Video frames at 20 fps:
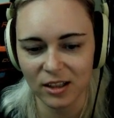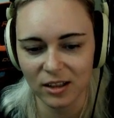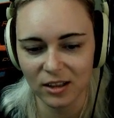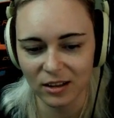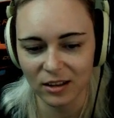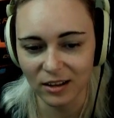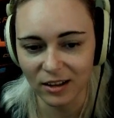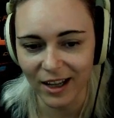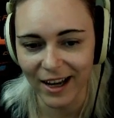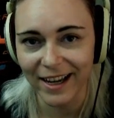
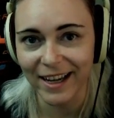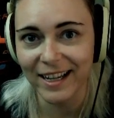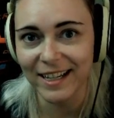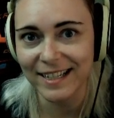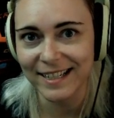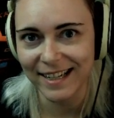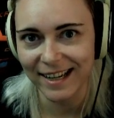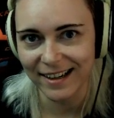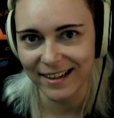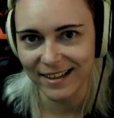like it
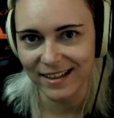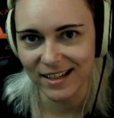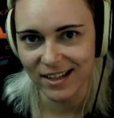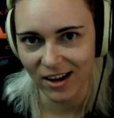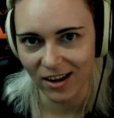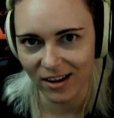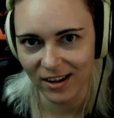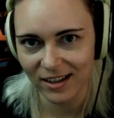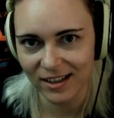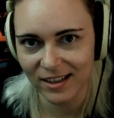did in
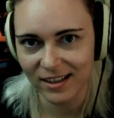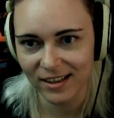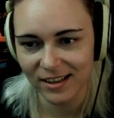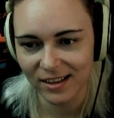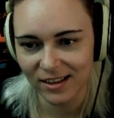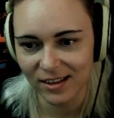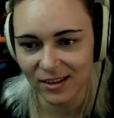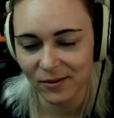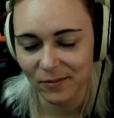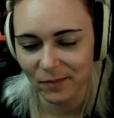
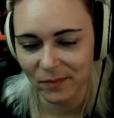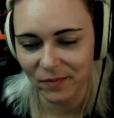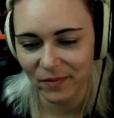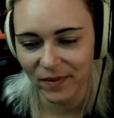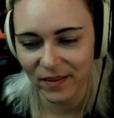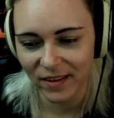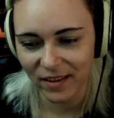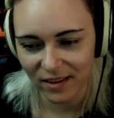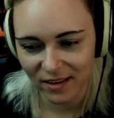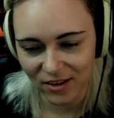DOS,
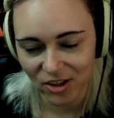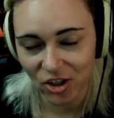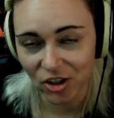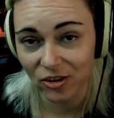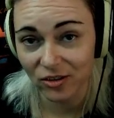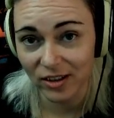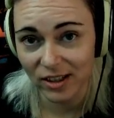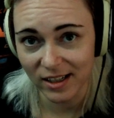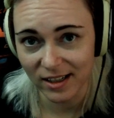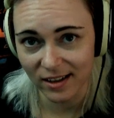
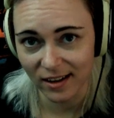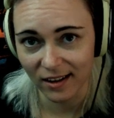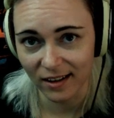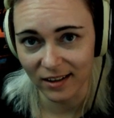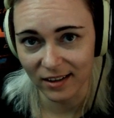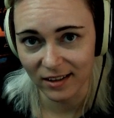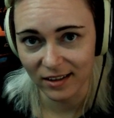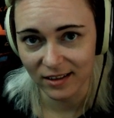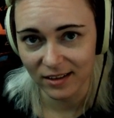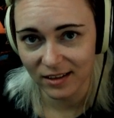turn this
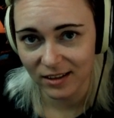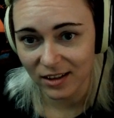on.